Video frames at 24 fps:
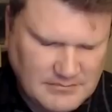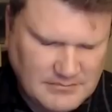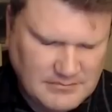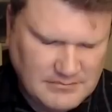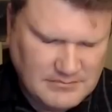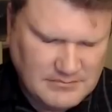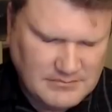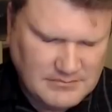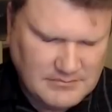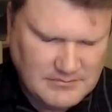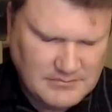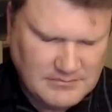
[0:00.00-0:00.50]

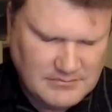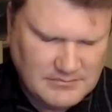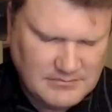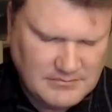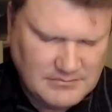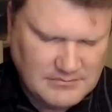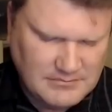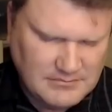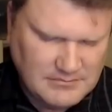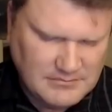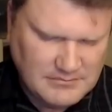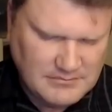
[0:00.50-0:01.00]

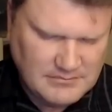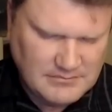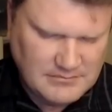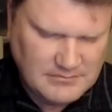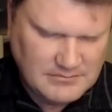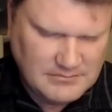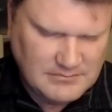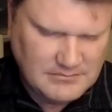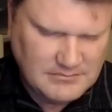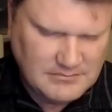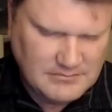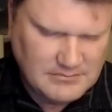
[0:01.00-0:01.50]

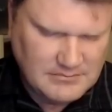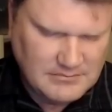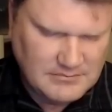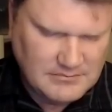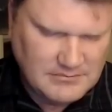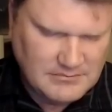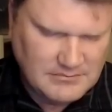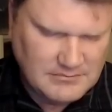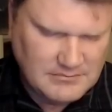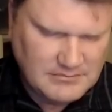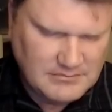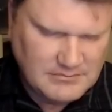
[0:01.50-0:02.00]

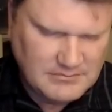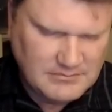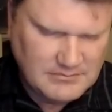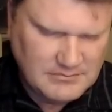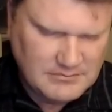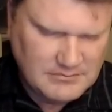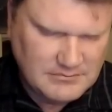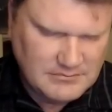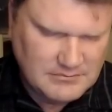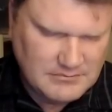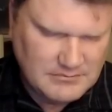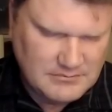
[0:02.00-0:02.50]

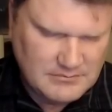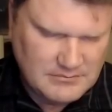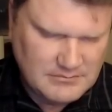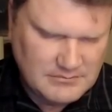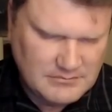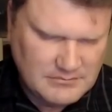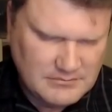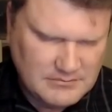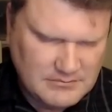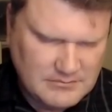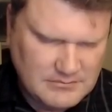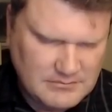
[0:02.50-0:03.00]

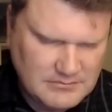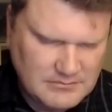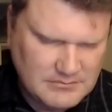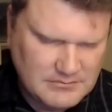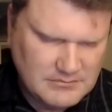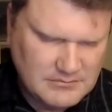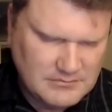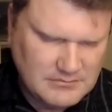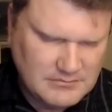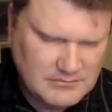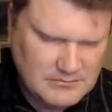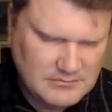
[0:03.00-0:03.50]

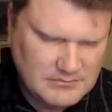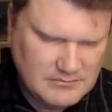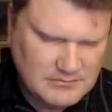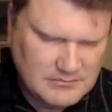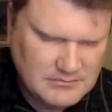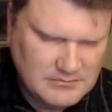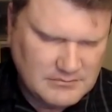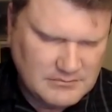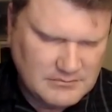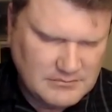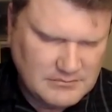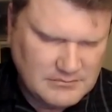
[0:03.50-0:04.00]

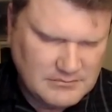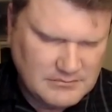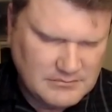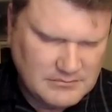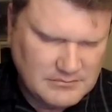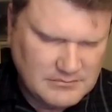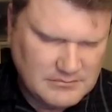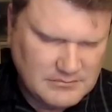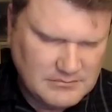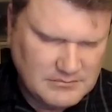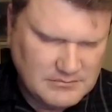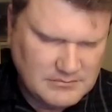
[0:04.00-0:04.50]

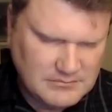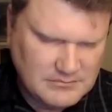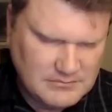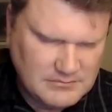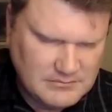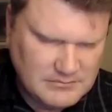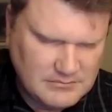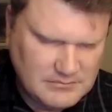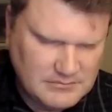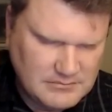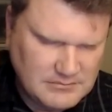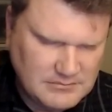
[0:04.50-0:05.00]

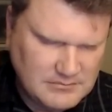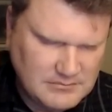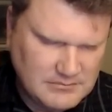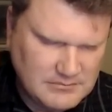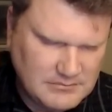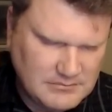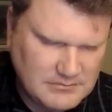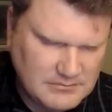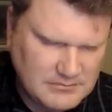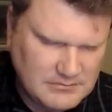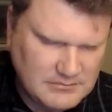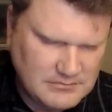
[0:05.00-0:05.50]

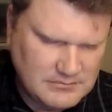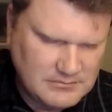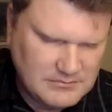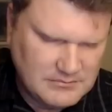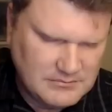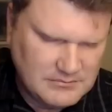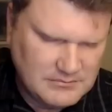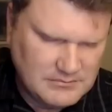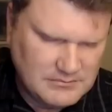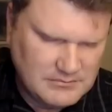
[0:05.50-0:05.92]
(no one is talking)